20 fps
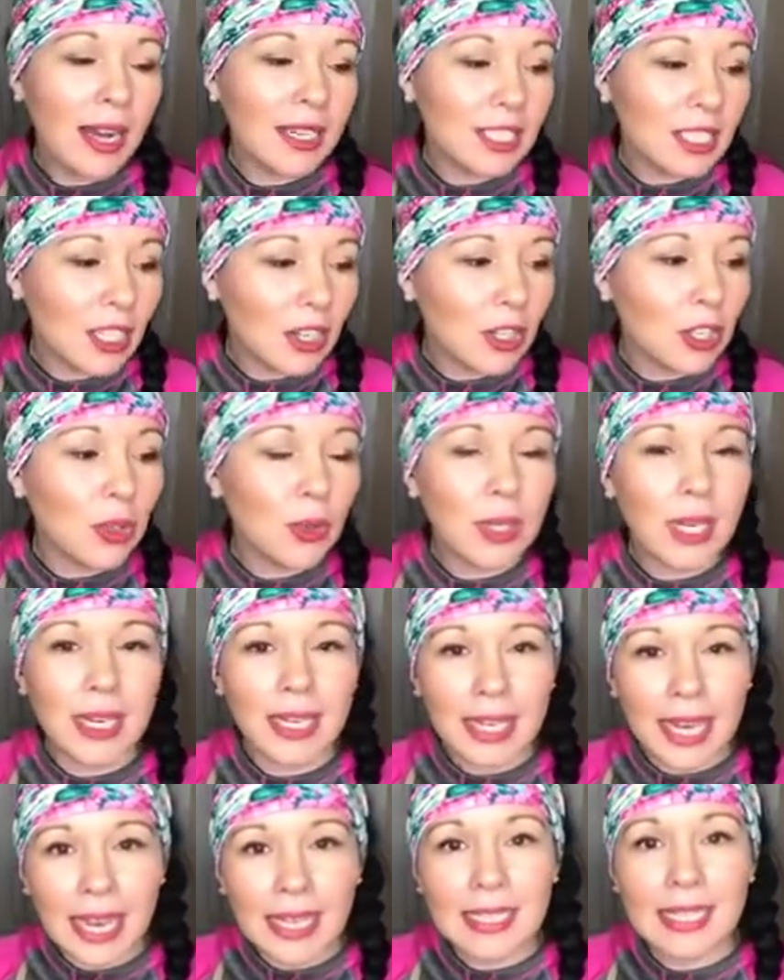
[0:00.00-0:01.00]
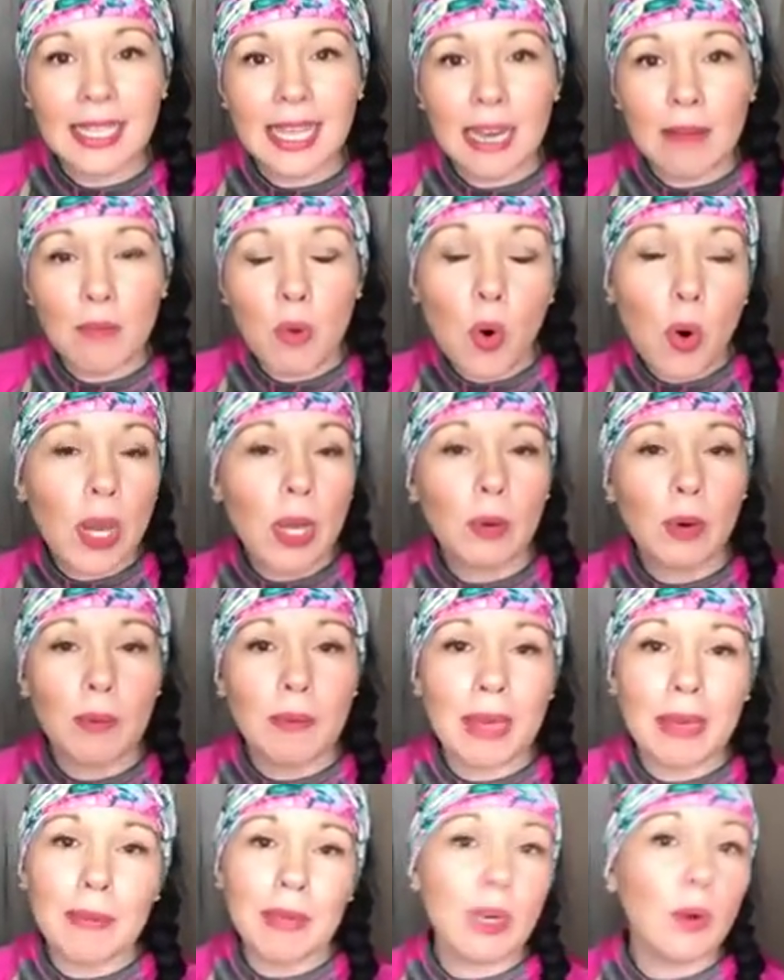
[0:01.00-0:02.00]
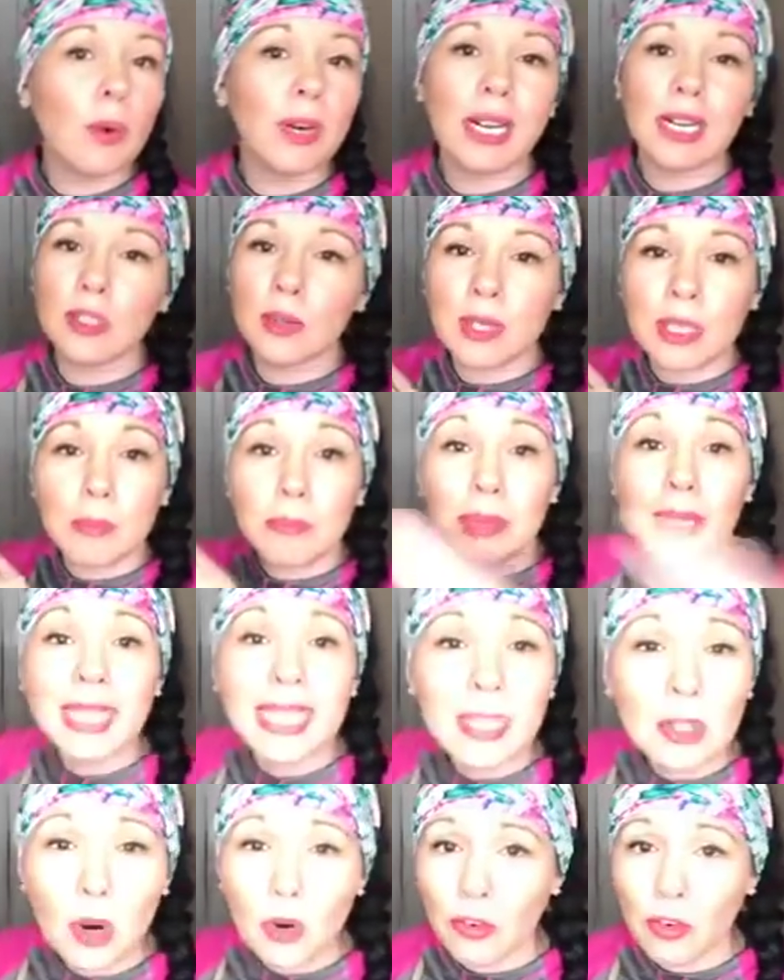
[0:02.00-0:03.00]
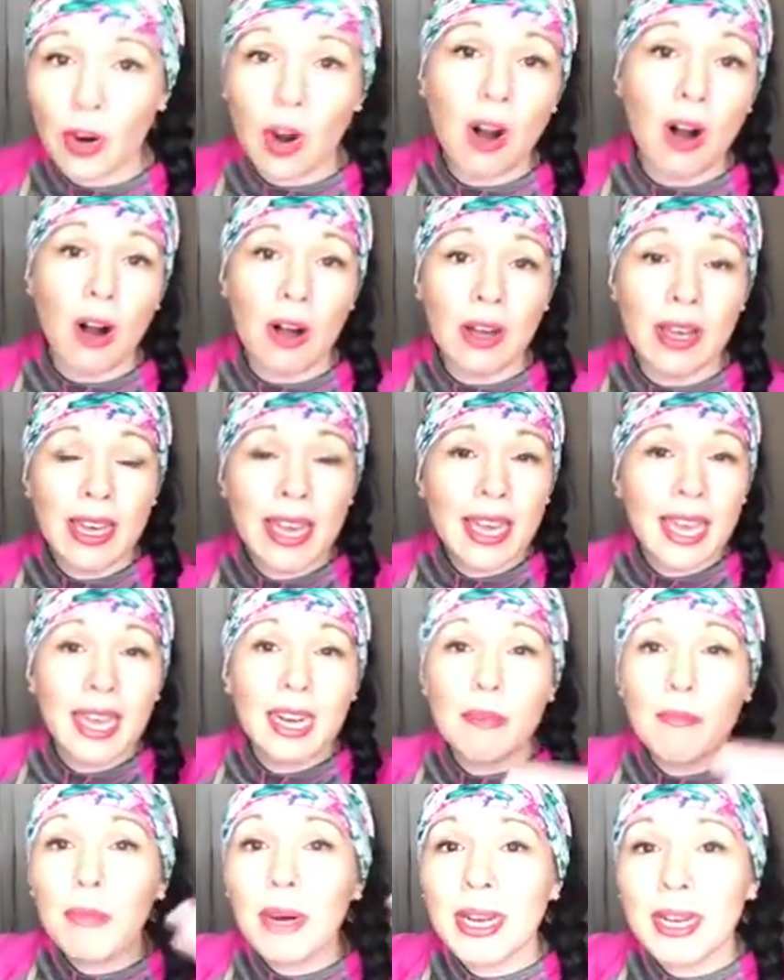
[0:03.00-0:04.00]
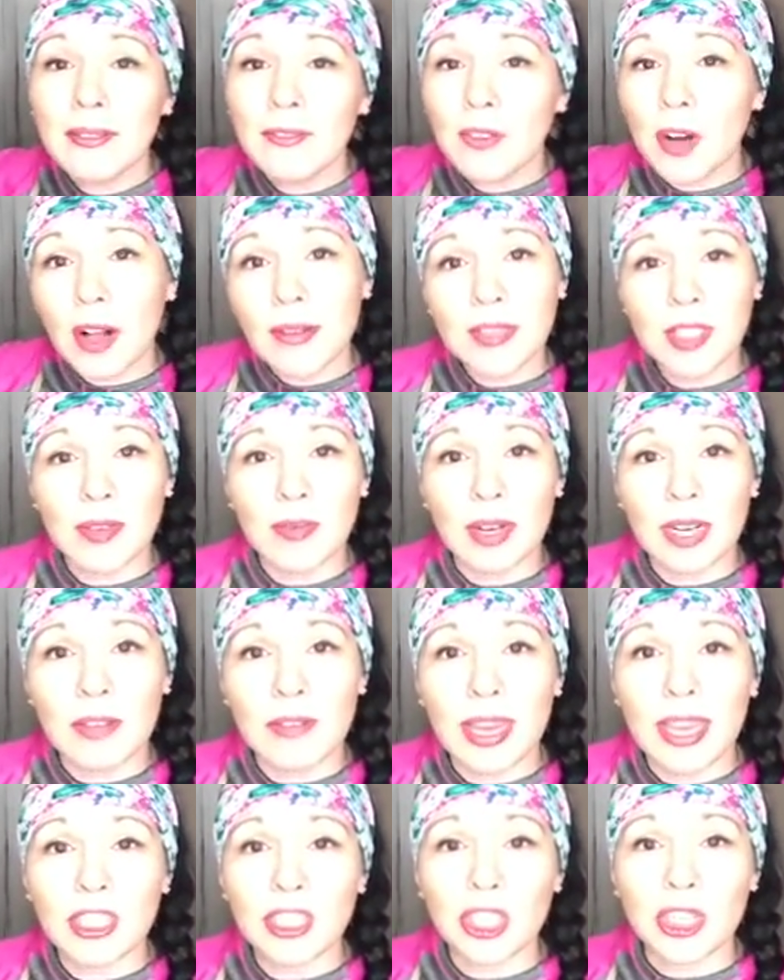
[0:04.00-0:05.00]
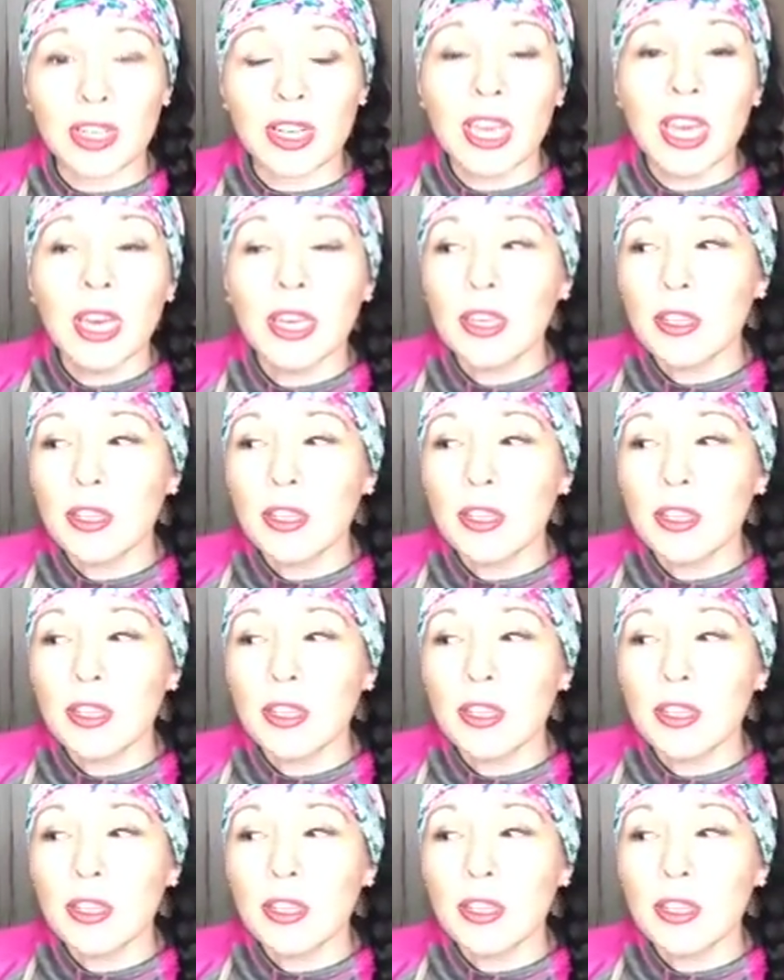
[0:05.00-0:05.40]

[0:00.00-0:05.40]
until you can get to that point where maybe you want to do a complete overhaul and it might involve some renovation.